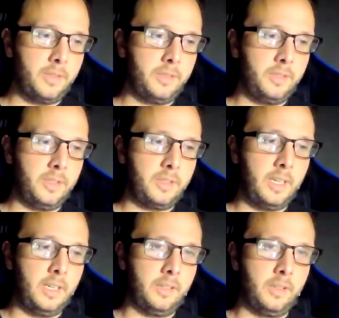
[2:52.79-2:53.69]
just getting
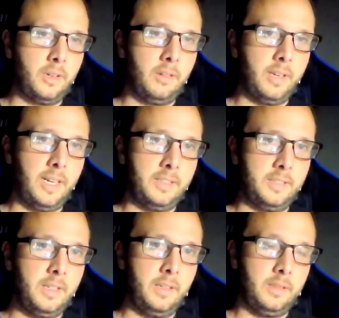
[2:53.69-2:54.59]
the doll as
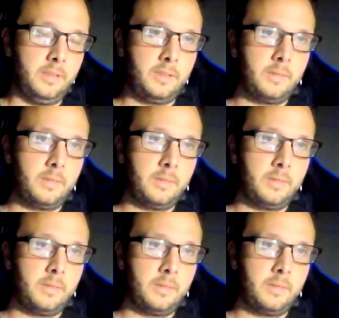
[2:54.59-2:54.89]
is.